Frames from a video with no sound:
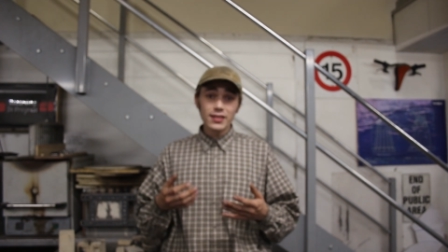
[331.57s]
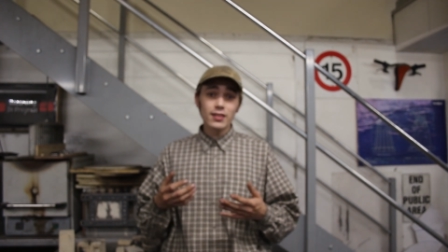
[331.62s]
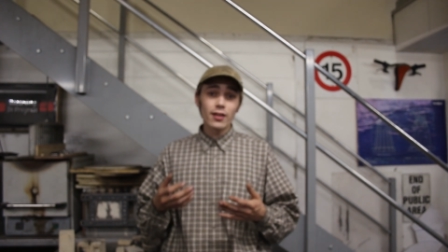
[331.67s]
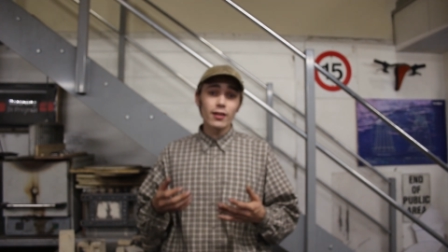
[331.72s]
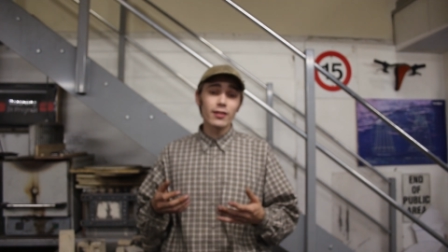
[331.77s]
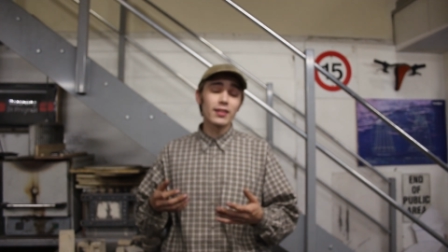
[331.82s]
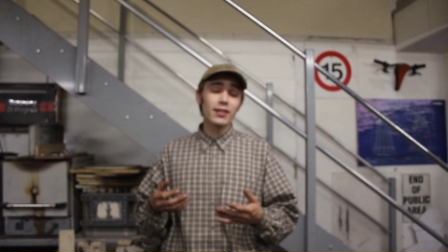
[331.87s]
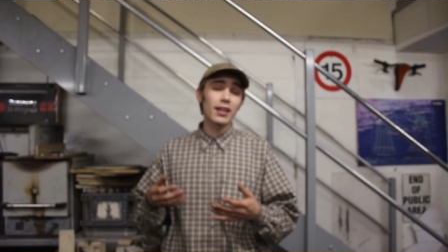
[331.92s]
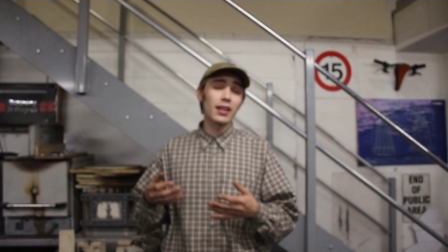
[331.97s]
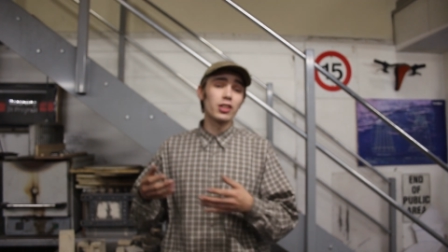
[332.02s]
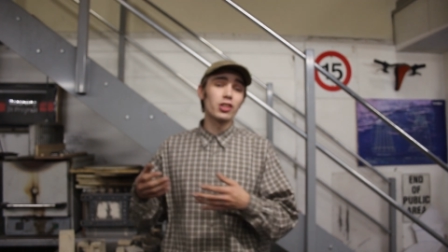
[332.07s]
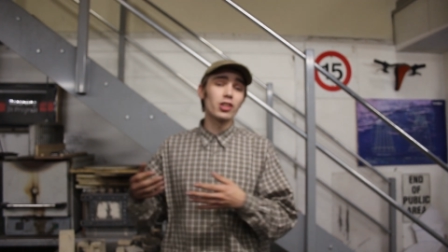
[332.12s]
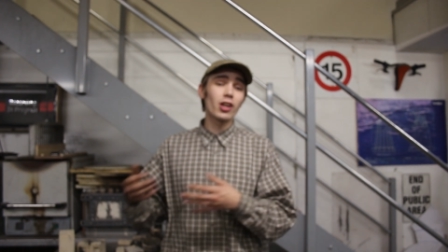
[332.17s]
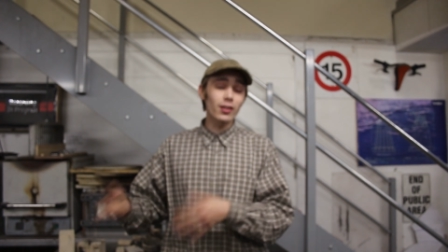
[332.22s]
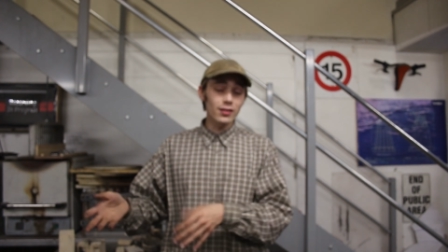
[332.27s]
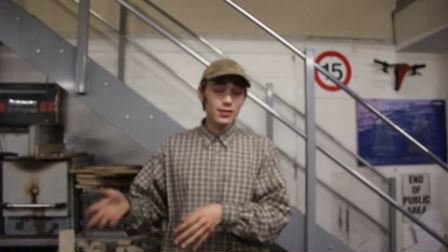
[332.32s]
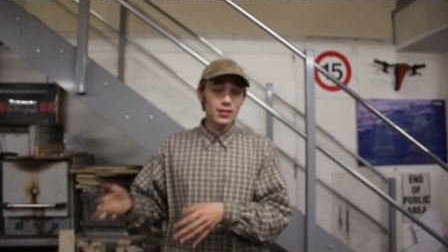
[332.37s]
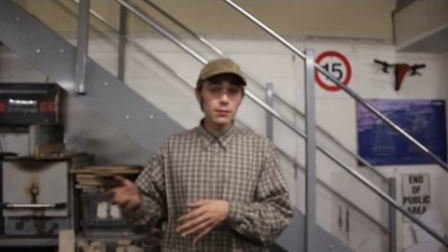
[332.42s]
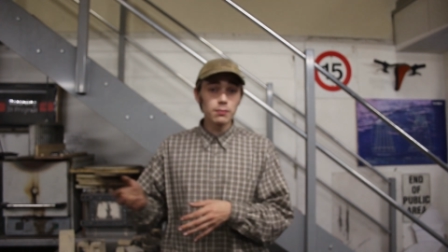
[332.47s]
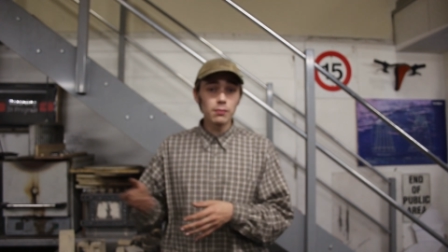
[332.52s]
is going to get
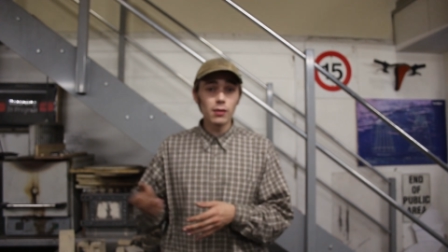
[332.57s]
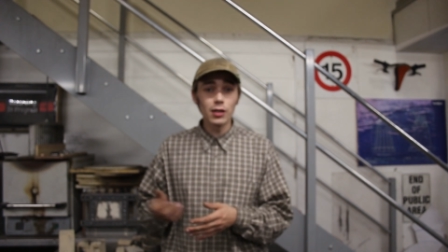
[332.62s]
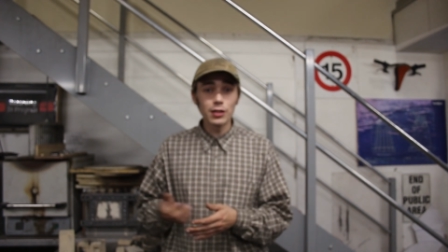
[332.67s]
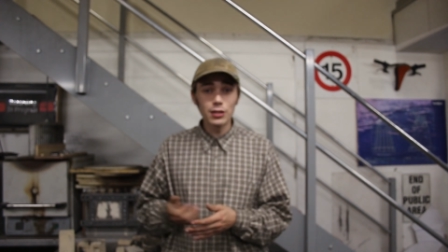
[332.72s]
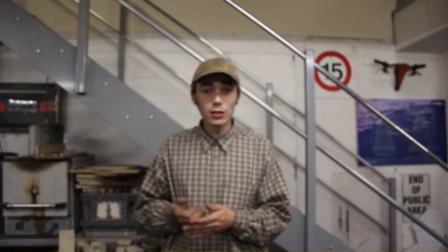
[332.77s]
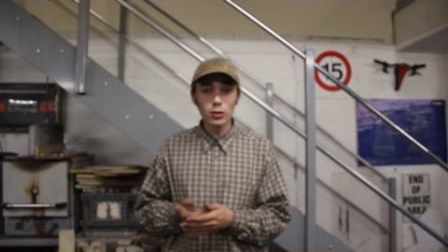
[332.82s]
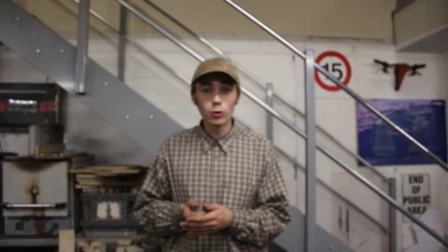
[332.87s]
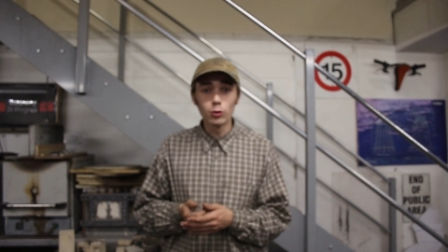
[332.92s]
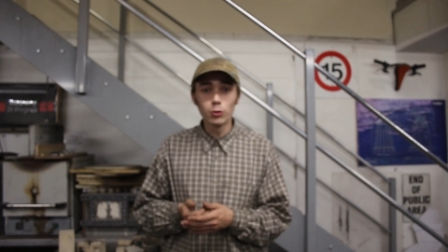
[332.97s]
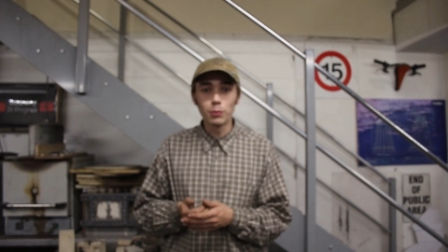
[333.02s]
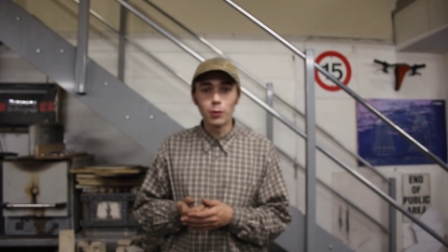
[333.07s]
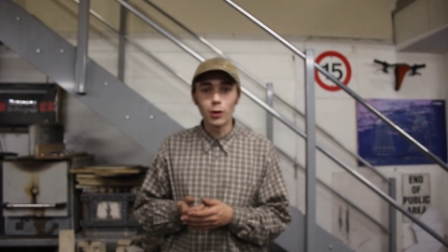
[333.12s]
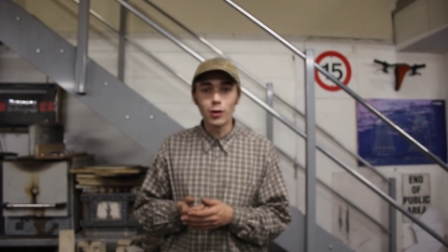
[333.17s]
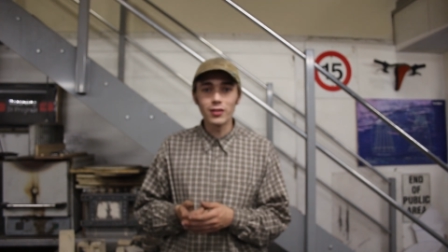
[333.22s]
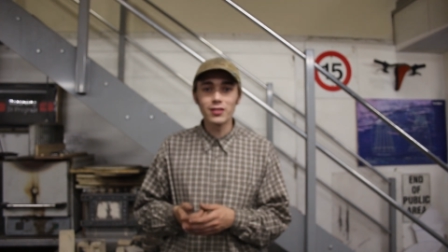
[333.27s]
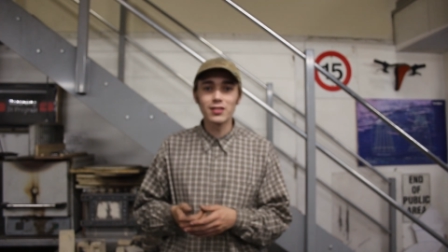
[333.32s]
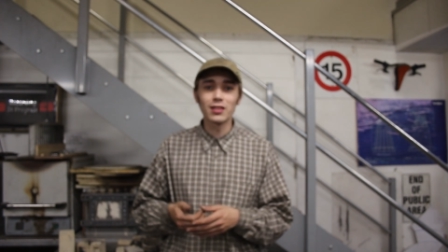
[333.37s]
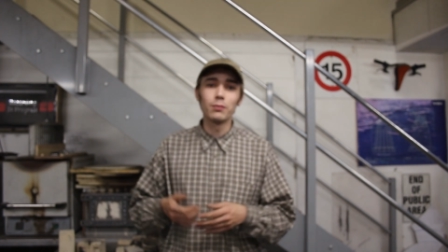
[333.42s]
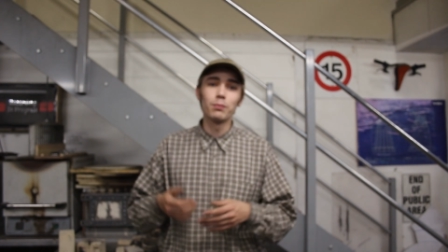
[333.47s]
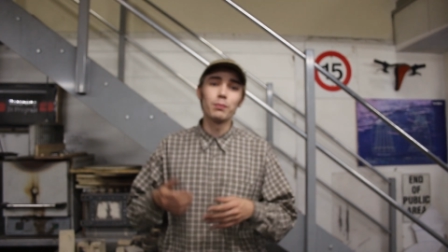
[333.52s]
chucked in my
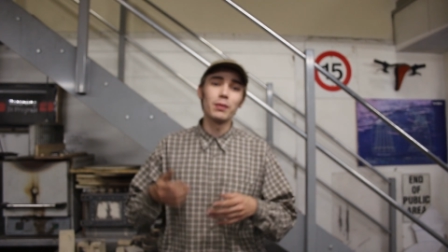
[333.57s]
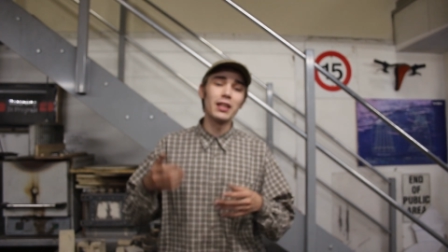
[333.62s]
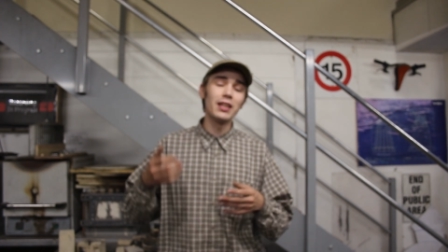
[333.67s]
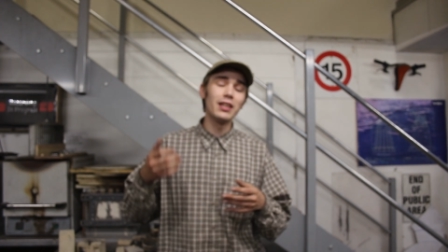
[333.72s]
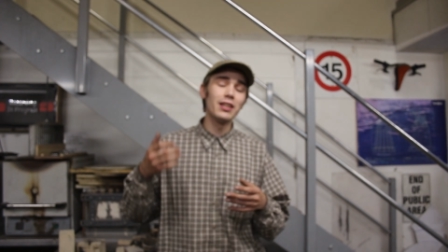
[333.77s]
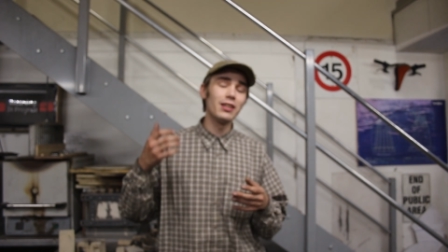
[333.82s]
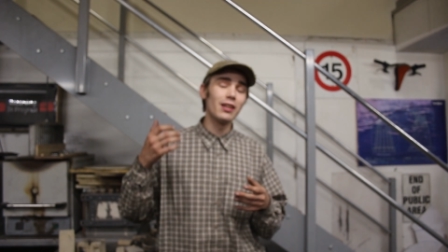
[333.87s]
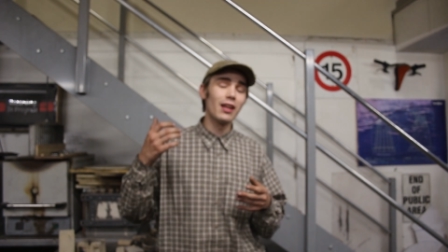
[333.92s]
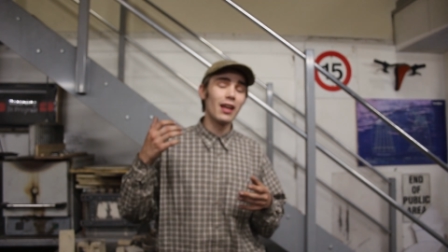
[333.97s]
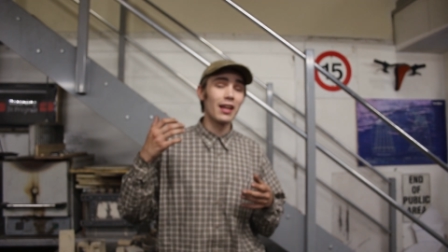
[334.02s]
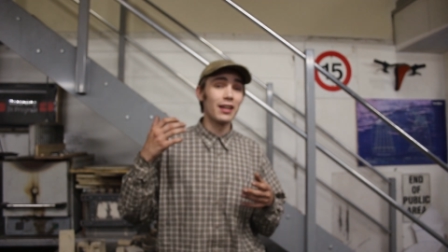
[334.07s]
toolbox and being